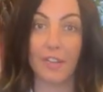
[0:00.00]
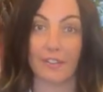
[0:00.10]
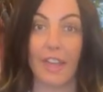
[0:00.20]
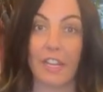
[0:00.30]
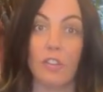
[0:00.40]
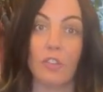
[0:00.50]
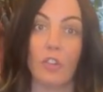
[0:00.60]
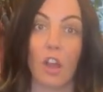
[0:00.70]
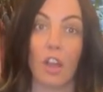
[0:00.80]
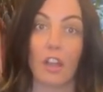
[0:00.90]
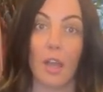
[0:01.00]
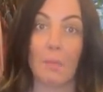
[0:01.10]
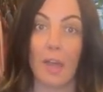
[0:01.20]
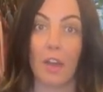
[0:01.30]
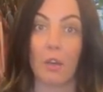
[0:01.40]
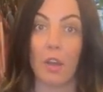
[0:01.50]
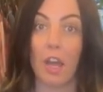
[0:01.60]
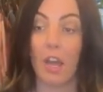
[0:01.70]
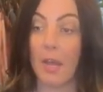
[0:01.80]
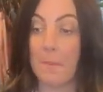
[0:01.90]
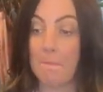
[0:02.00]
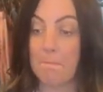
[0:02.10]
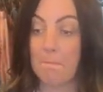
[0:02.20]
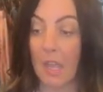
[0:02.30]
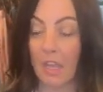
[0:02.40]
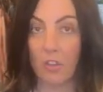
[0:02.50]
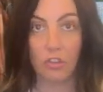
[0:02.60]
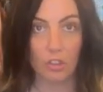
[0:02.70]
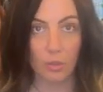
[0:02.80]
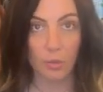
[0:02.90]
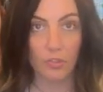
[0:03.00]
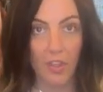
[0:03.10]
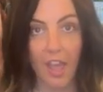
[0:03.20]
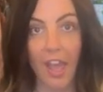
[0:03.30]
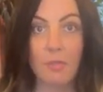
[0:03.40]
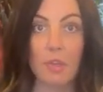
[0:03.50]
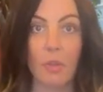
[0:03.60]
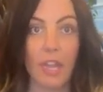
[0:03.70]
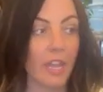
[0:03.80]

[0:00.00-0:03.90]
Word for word: excited to talk about um, shoes. I've been doing, I